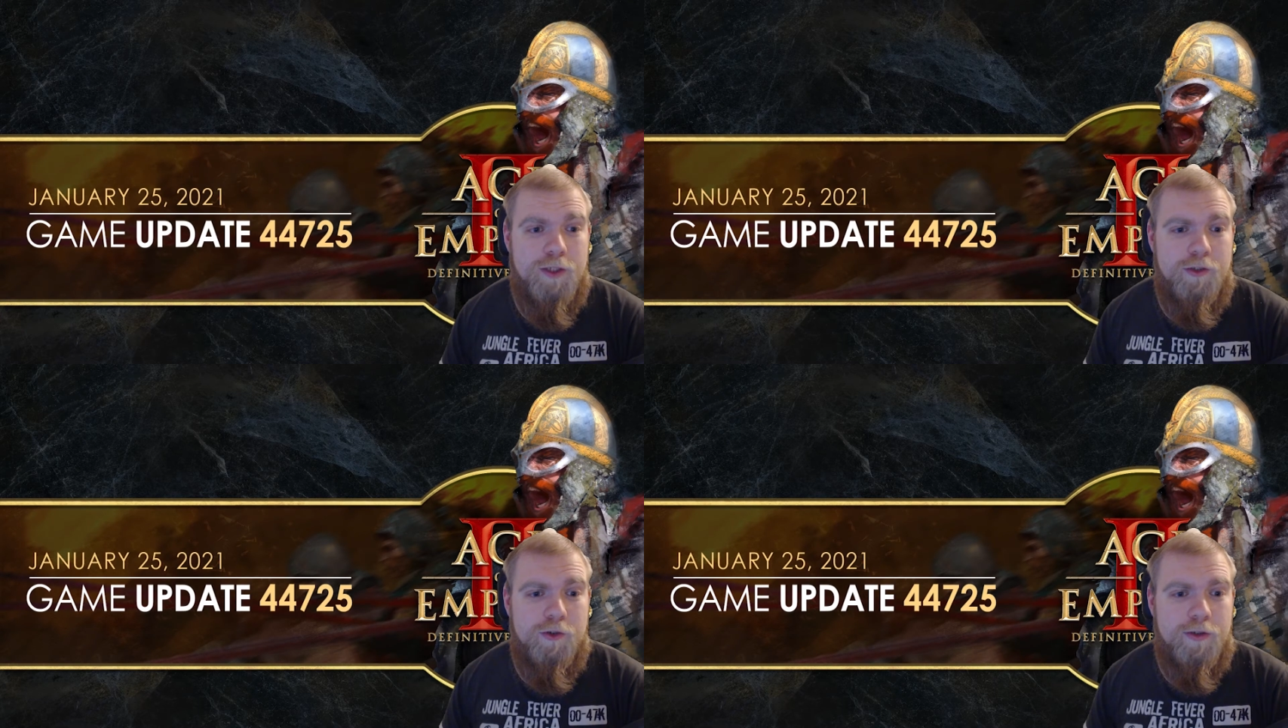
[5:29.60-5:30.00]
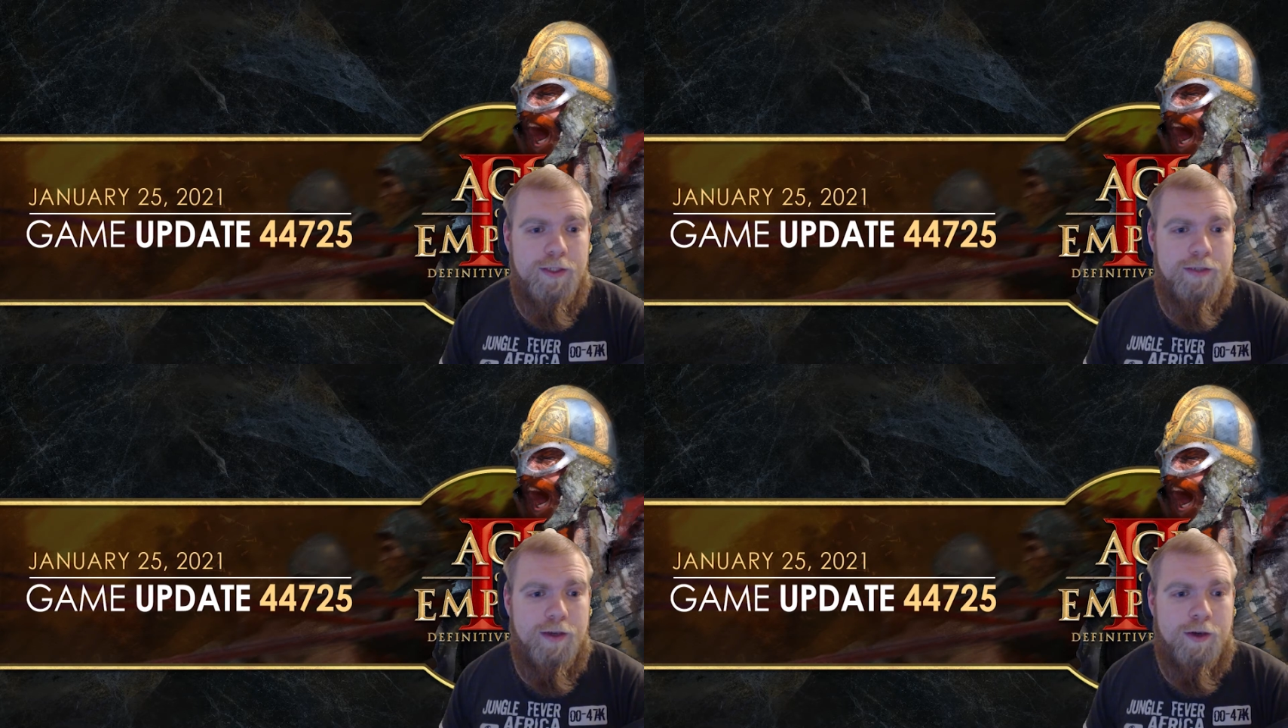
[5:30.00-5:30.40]
on the
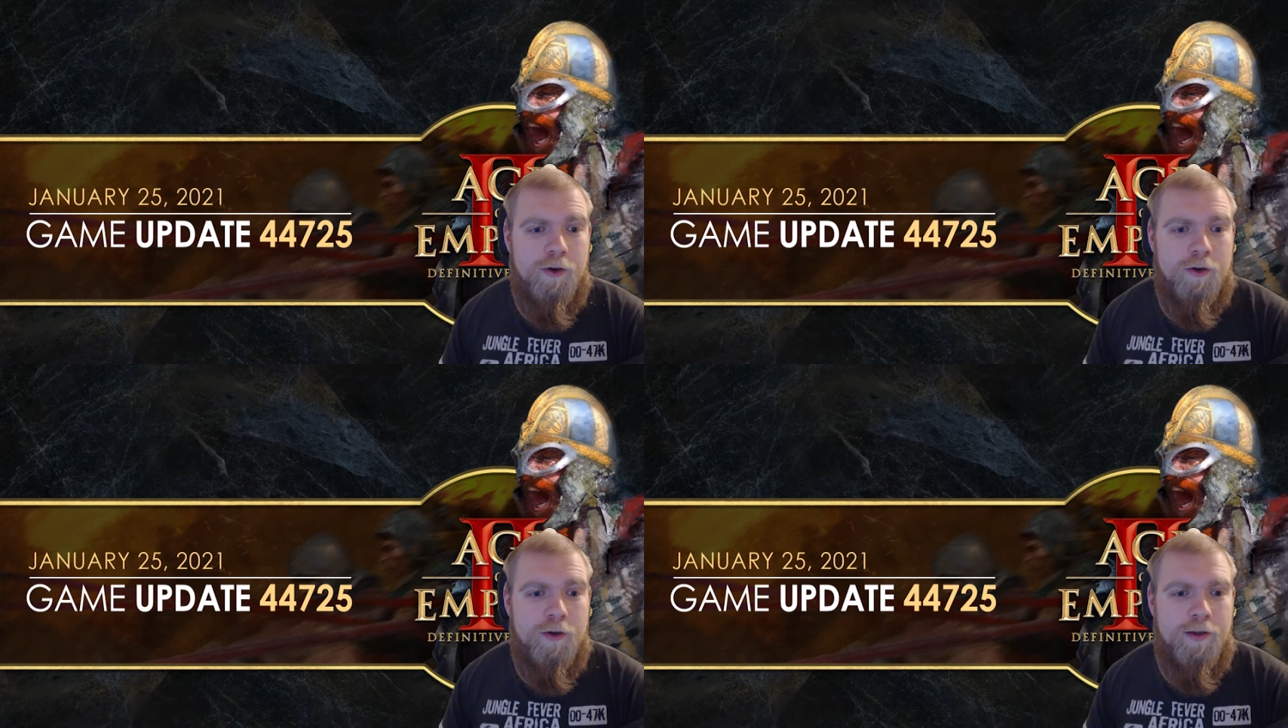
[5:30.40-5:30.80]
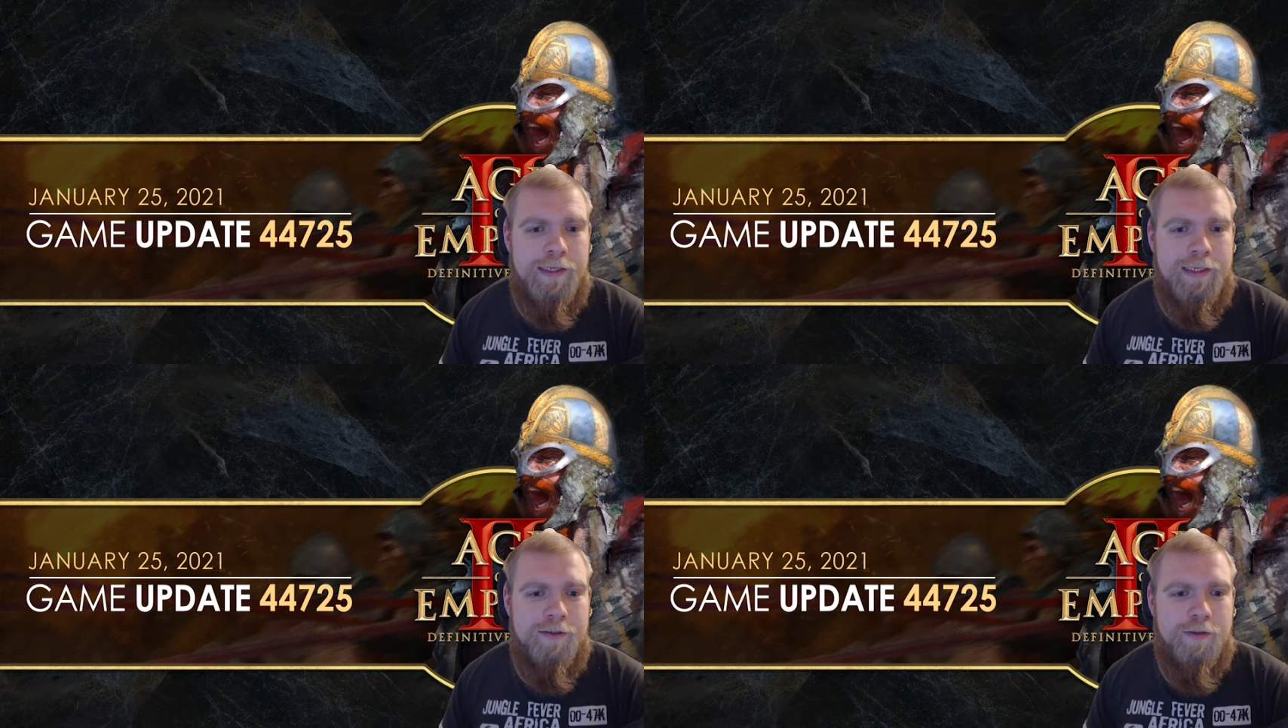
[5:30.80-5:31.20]
list are
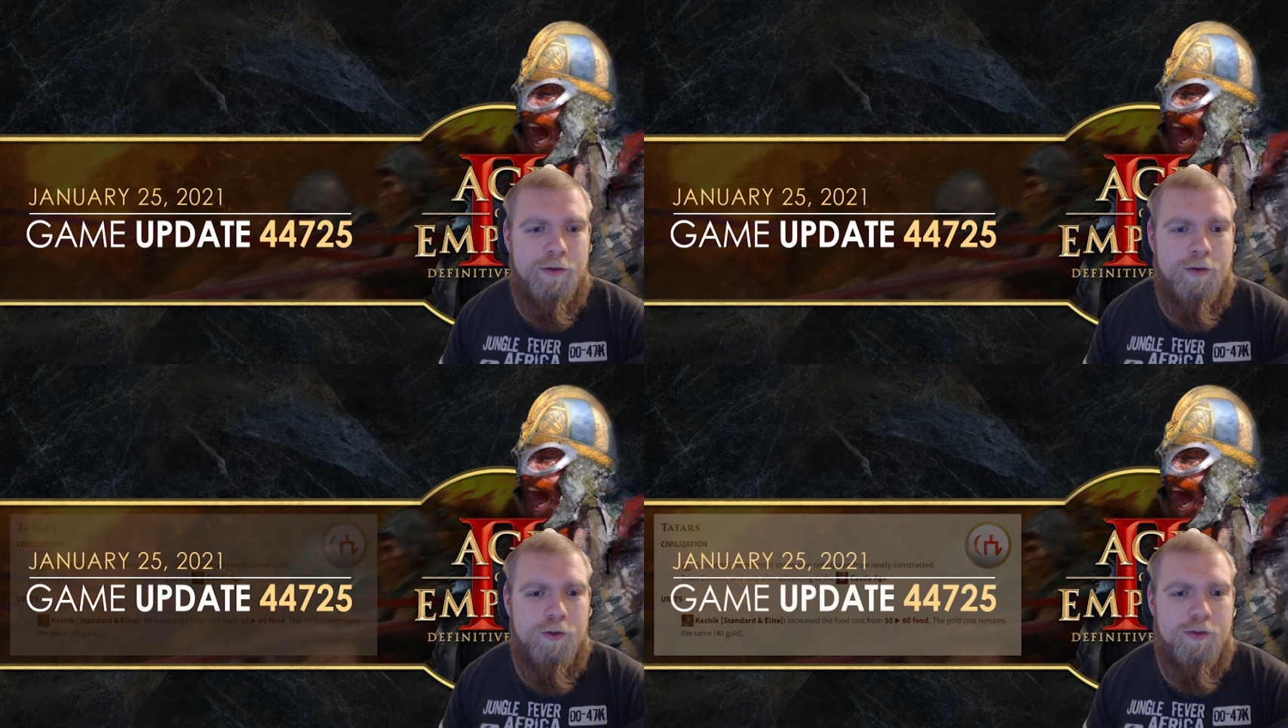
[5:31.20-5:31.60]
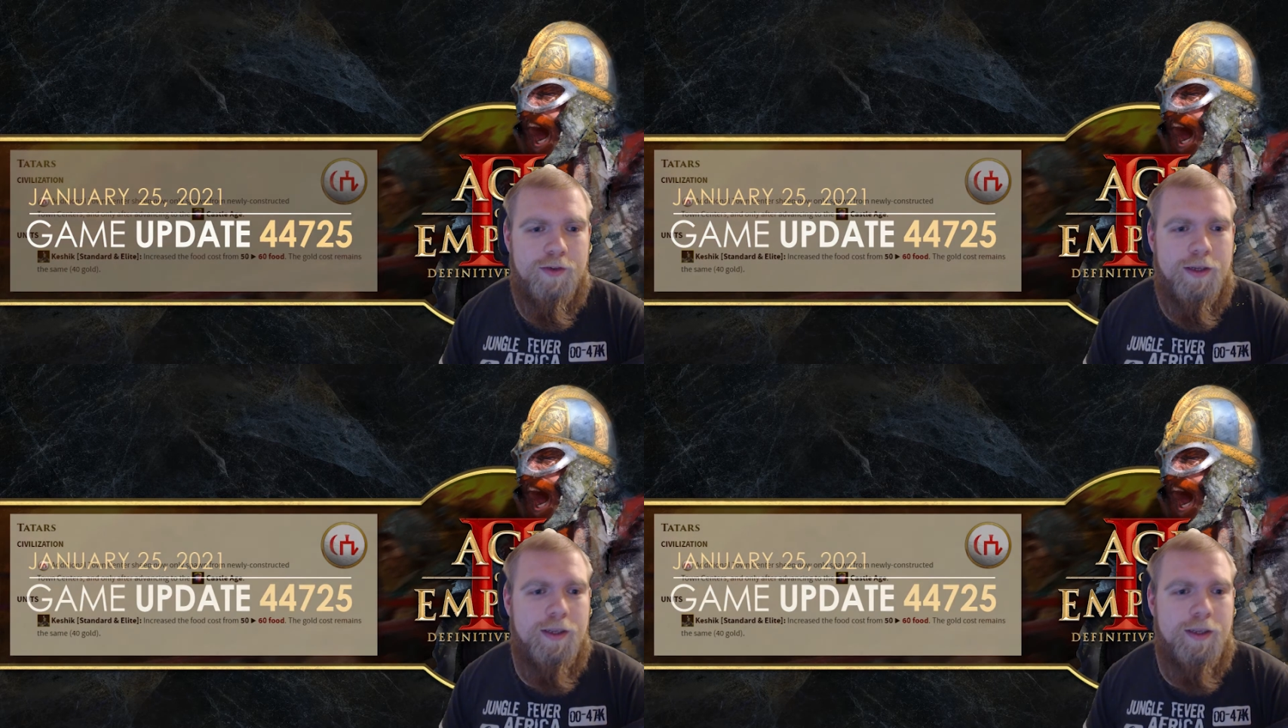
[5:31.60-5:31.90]
the Taatars.